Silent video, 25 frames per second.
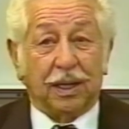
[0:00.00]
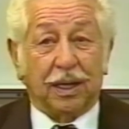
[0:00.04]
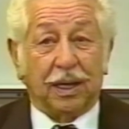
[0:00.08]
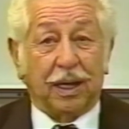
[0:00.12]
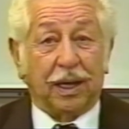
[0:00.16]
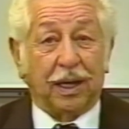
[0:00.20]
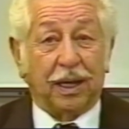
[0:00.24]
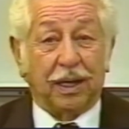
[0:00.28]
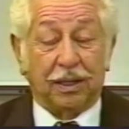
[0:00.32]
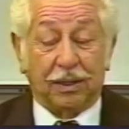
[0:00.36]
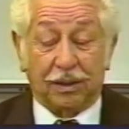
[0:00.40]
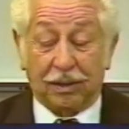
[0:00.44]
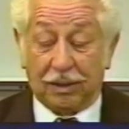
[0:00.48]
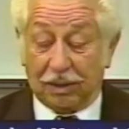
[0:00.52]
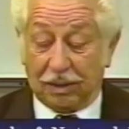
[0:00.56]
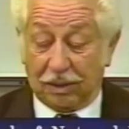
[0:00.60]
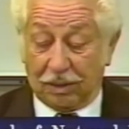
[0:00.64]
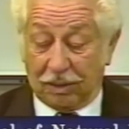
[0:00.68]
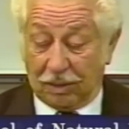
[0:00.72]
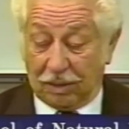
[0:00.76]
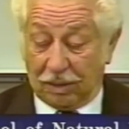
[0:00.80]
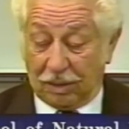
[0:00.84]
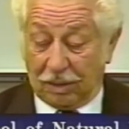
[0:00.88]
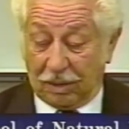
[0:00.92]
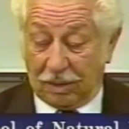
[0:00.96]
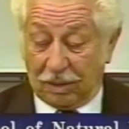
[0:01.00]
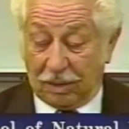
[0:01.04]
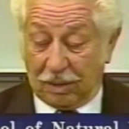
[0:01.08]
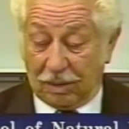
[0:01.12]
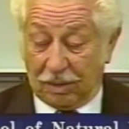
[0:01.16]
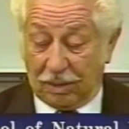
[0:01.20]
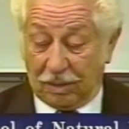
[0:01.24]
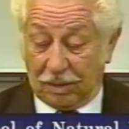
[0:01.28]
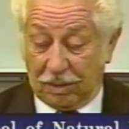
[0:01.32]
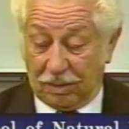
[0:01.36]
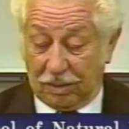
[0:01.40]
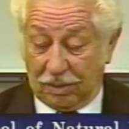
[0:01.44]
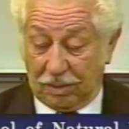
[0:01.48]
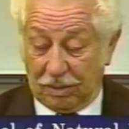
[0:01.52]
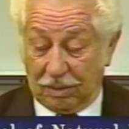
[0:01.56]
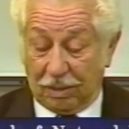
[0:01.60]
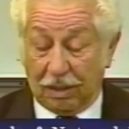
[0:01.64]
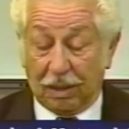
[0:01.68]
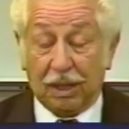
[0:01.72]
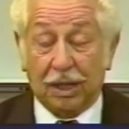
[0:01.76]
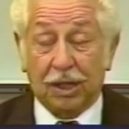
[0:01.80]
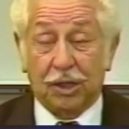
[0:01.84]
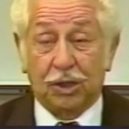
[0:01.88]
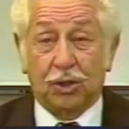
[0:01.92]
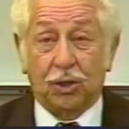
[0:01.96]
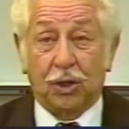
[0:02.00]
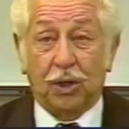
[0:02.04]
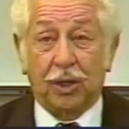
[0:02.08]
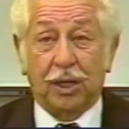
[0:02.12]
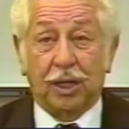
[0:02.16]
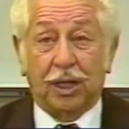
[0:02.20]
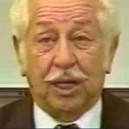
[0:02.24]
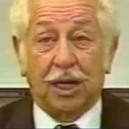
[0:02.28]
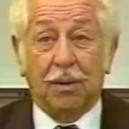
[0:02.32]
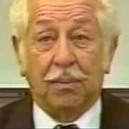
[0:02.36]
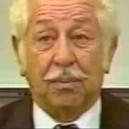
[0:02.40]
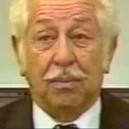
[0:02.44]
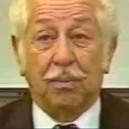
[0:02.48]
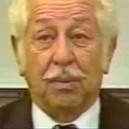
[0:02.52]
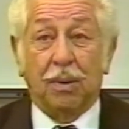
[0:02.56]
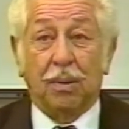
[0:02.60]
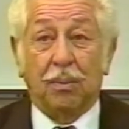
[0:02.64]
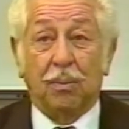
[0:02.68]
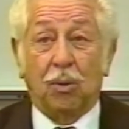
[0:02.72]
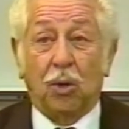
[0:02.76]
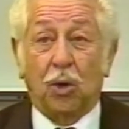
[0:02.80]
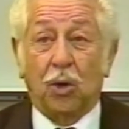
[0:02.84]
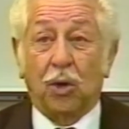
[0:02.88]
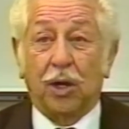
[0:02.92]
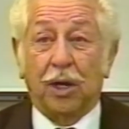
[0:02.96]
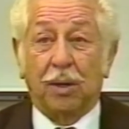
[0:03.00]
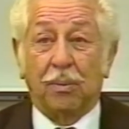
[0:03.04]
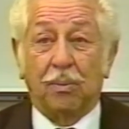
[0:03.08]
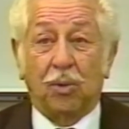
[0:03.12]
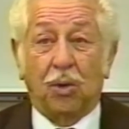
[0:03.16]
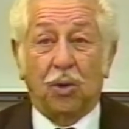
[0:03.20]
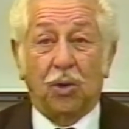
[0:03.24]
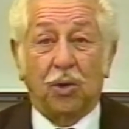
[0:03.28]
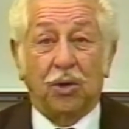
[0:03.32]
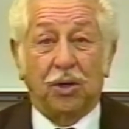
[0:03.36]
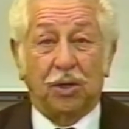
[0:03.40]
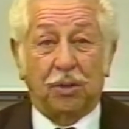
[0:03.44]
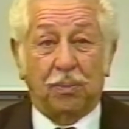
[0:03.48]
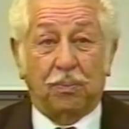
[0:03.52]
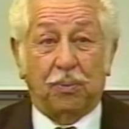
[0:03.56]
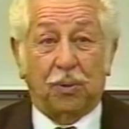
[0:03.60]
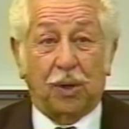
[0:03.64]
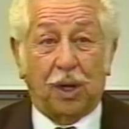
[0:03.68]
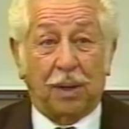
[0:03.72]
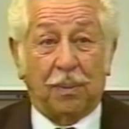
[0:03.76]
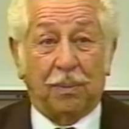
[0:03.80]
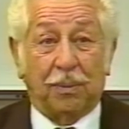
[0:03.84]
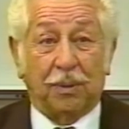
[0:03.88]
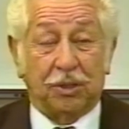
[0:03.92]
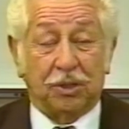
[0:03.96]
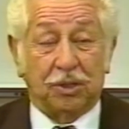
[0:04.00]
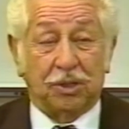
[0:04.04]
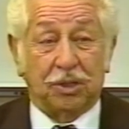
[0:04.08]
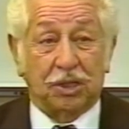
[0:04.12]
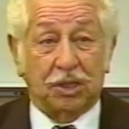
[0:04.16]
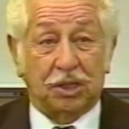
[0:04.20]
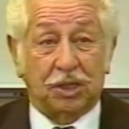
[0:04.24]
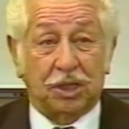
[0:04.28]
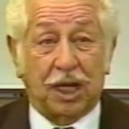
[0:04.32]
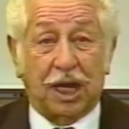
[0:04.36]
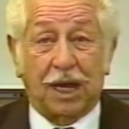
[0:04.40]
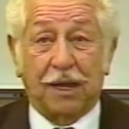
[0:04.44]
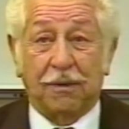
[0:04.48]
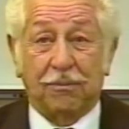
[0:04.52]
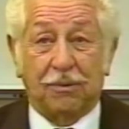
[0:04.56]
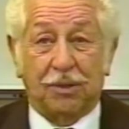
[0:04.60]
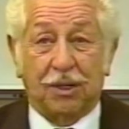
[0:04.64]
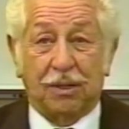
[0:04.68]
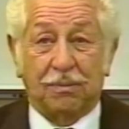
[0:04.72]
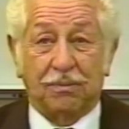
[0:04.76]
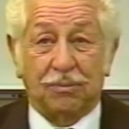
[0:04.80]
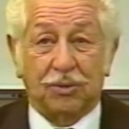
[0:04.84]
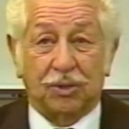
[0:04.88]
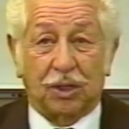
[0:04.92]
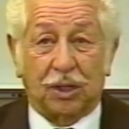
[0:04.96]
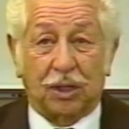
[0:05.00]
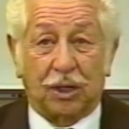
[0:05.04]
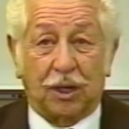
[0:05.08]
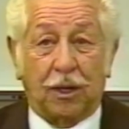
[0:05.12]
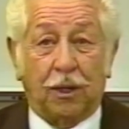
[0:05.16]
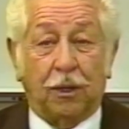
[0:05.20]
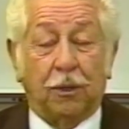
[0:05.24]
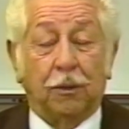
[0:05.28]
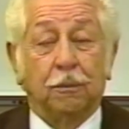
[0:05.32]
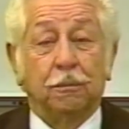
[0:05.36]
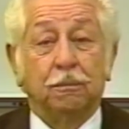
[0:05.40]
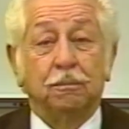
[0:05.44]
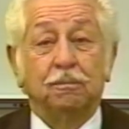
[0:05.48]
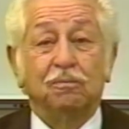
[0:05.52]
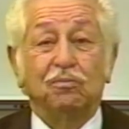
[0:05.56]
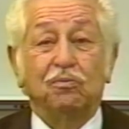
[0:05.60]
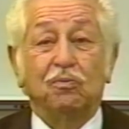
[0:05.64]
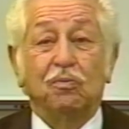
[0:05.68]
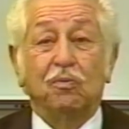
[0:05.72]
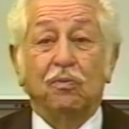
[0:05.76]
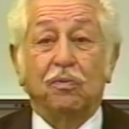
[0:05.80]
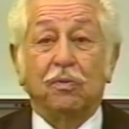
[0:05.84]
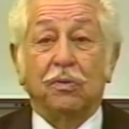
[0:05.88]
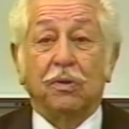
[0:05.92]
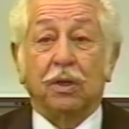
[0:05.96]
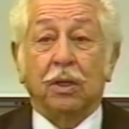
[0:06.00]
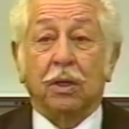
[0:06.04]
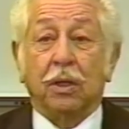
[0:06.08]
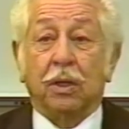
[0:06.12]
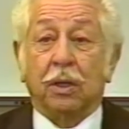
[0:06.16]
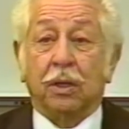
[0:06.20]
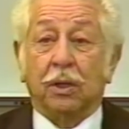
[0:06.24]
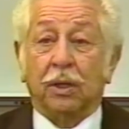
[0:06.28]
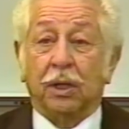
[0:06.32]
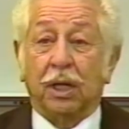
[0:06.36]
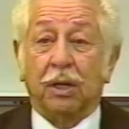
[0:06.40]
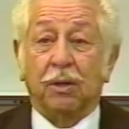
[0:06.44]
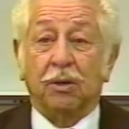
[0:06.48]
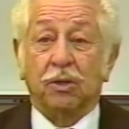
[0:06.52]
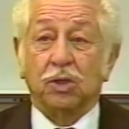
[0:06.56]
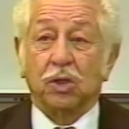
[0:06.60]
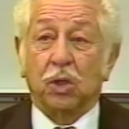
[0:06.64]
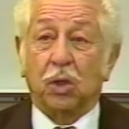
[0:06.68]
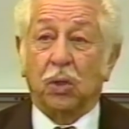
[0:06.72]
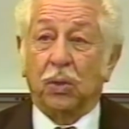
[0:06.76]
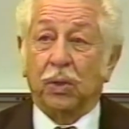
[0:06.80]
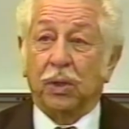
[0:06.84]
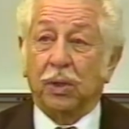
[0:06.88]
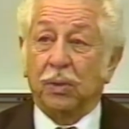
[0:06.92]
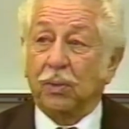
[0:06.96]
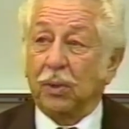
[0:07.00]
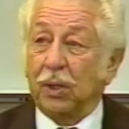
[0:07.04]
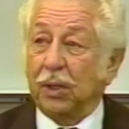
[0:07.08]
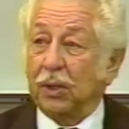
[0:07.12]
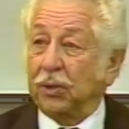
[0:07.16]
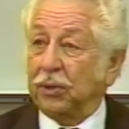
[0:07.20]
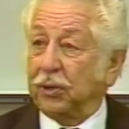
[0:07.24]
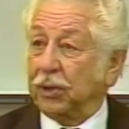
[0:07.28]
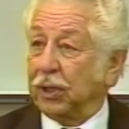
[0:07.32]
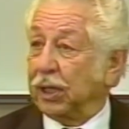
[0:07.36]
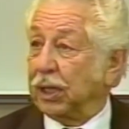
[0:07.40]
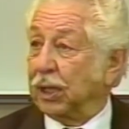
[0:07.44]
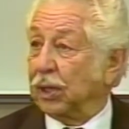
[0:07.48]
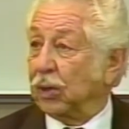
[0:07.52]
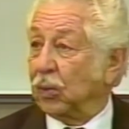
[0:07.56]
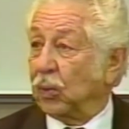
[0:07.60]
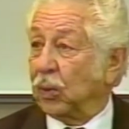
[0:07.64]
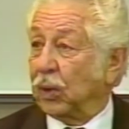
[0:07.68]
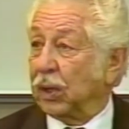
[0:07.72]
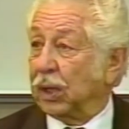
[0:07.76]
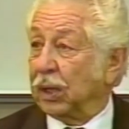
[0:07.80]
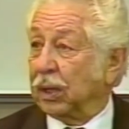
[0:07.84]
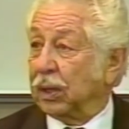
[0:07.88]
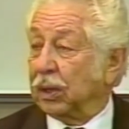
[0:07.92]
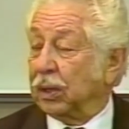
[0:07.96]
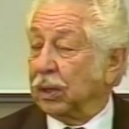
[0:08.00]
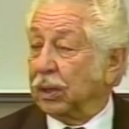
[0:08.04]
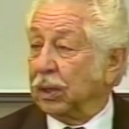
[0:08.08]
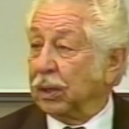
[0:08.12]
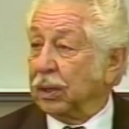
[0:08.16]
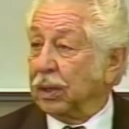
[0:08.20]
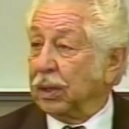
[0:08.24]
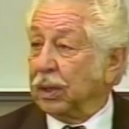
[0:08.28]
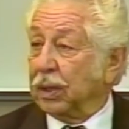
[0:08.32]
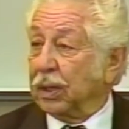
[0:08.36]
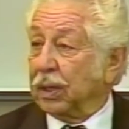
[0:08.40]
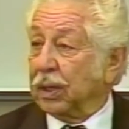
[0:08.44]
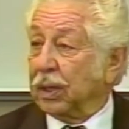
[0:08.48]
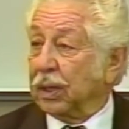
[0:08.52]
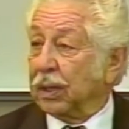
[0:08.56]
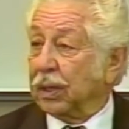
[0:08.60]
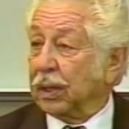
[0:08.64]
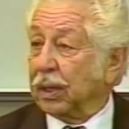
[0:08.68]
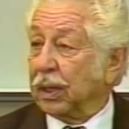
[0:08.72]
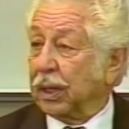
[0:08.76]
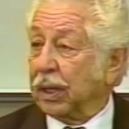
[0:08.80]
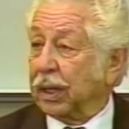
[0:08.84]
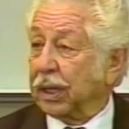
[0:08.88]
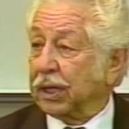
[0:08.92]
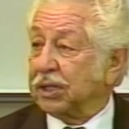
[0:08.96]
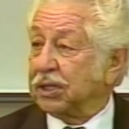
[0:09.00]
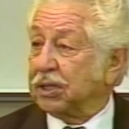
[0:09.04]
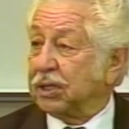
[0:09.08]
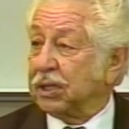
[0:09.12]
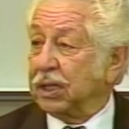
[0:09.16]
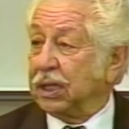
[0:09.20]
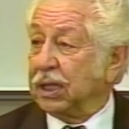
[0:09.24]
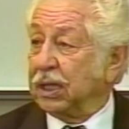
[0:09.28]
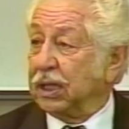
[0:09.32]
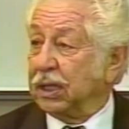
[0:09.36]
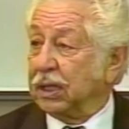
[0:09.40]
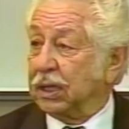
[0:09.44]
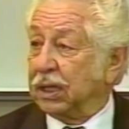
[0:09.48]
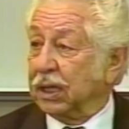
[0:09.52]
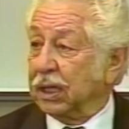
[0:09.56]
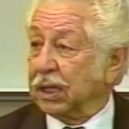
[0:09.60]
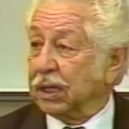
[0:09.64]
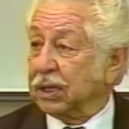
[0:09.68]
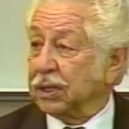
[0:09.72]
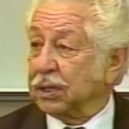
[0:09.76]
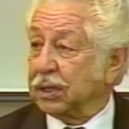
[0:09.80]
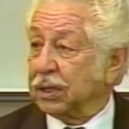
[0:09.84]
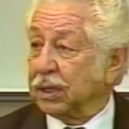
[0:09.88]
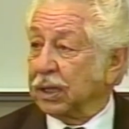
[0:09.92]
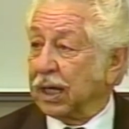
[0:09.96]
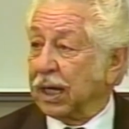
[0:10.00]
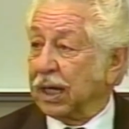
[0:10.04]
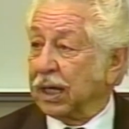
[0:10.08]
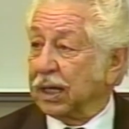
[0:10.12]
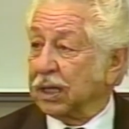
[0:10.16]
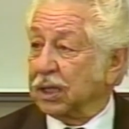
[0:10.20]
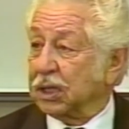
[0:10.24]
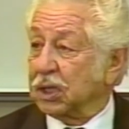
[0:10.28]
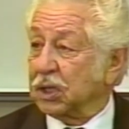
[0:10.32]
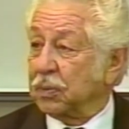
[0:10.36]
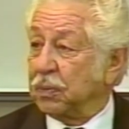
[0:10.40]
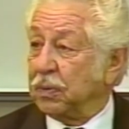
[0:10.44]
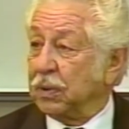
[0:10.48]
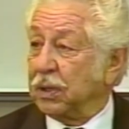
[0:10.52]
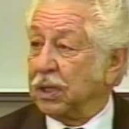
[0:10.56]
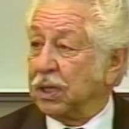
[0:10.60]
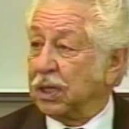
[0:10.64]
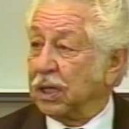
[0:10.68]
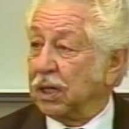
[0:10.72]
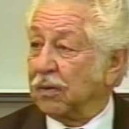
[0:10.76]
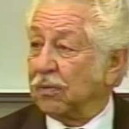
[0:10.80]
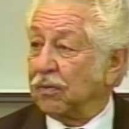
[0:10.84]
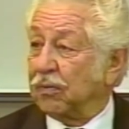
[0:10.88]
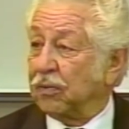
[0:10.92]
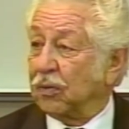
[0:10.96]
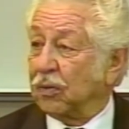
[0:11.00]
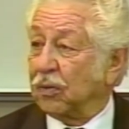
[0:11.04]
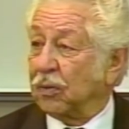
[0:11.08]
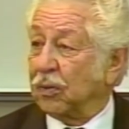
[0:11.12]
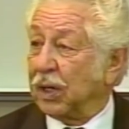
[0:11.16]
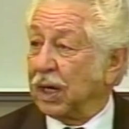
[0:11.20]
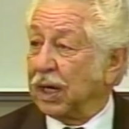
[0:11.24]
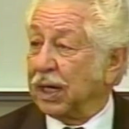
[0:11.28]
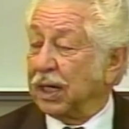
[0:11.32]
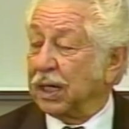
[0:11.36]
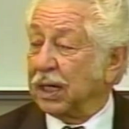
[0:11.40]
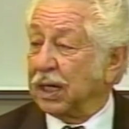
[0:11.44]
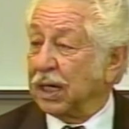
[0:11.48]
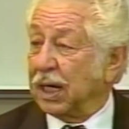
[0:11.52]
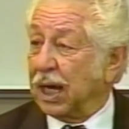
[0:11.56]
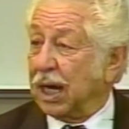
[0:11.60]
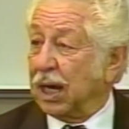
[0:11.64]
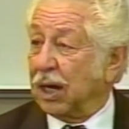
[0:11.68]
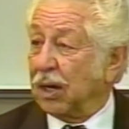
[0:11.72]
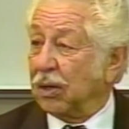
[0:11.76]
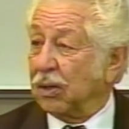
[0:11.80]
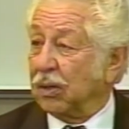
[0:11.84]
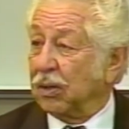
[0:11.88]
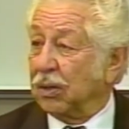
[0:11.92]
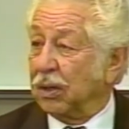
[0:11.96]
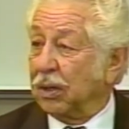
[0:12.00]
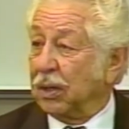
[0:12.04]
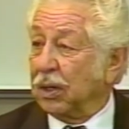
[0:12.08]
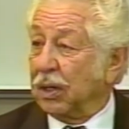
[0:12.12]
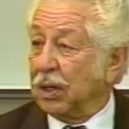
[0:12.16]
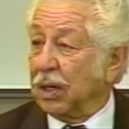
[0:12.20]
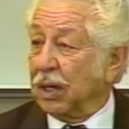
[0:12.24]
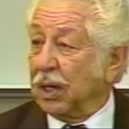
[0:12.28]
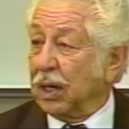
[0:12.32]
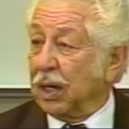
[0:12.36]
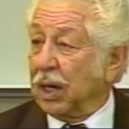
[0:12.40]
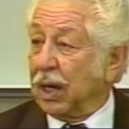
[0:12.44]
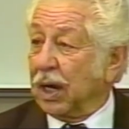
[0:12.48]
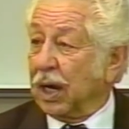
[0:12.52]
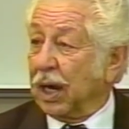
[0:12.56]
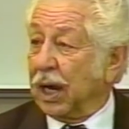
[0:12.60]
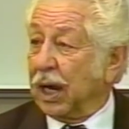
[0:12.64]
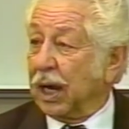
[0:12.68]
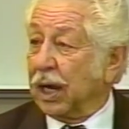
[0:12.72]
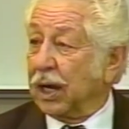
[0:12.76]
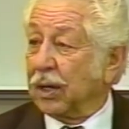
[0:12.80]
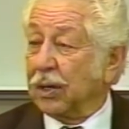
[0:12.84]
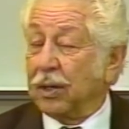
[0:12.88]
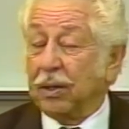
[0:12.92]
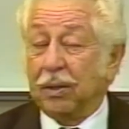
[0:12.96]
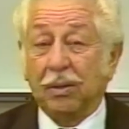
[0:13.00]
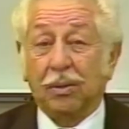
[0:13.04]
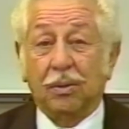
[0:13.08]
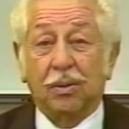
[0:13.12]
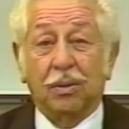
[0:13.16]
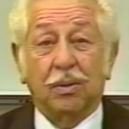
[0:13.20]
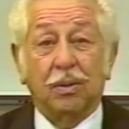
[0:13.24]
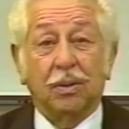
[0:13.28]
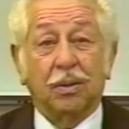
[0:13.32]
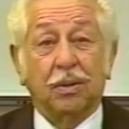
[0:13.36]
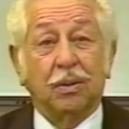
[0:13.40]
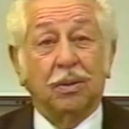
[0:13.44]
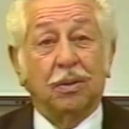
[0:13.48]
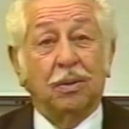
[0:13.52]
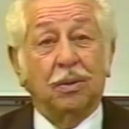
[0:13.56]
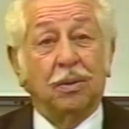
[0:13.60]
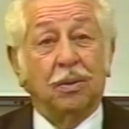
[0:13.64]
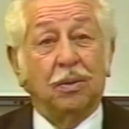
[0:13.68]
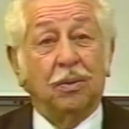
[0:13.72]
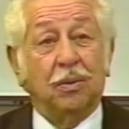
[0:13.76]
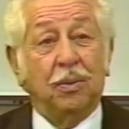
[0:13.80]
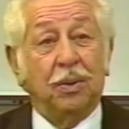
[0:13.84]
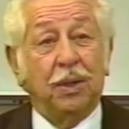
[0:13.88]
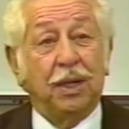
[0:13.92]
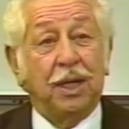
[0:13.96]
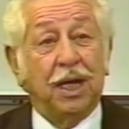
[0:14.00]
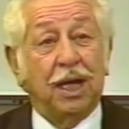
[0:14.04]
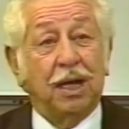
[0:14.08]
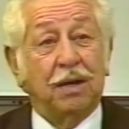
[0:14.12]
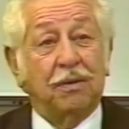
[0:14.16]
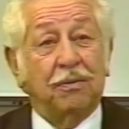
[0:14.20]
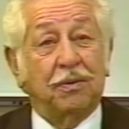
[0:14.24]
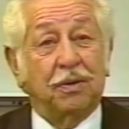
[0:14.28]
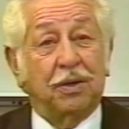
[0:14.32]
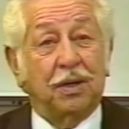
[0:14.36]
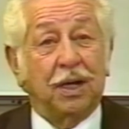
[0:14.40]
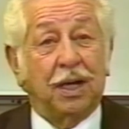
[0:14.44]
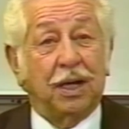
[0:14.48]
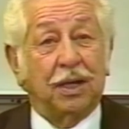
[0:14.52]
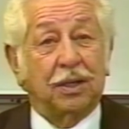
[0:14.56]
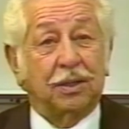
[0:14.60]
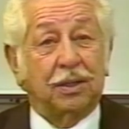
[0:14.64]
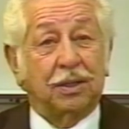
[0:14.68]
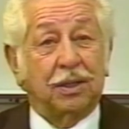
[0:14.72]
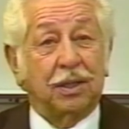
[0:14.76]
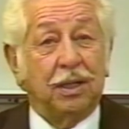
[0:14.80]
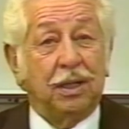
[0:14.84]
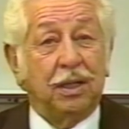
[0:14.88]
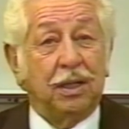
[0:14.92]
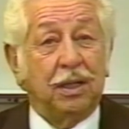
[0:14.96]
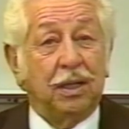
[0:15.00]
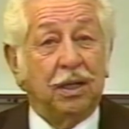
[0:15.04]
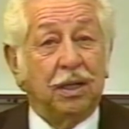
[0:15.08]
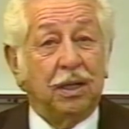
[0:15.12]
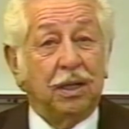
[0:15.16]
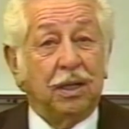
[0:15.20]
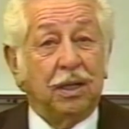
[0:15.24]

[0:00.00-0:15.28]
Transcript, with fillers: And uh, it's going to come more and more into prominence as time comes along. There is only one thing that will exceed this that I can speak of right now, and uh, we haven't got the